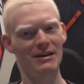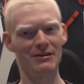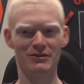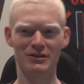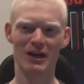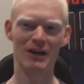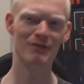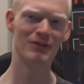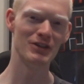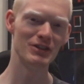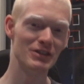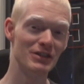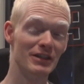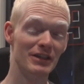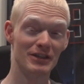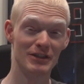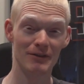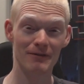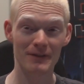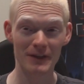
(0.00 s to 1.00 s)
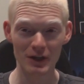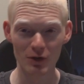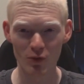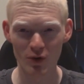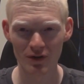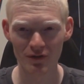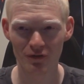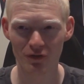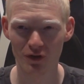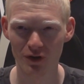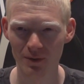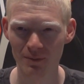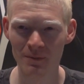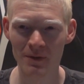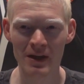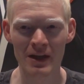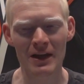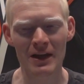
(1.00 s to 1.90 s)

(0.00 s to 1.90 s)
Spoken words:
It was obviously a severe one for him.